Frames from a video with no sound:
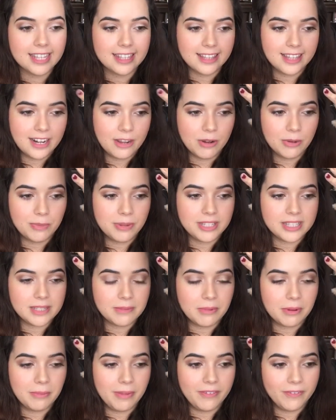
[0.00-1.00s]
and then I would put
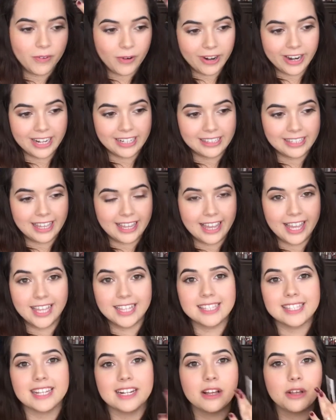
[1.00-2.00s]
some on my forehead
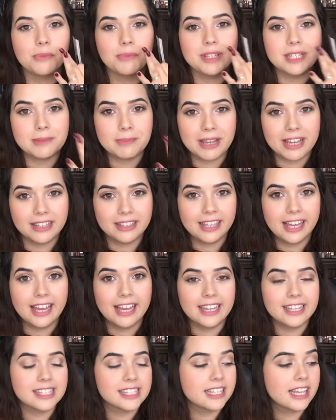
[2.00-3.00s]
lines and on my smile
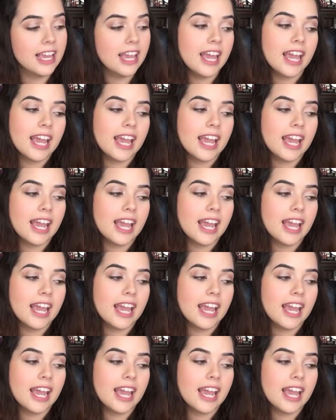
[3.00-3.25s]
lines,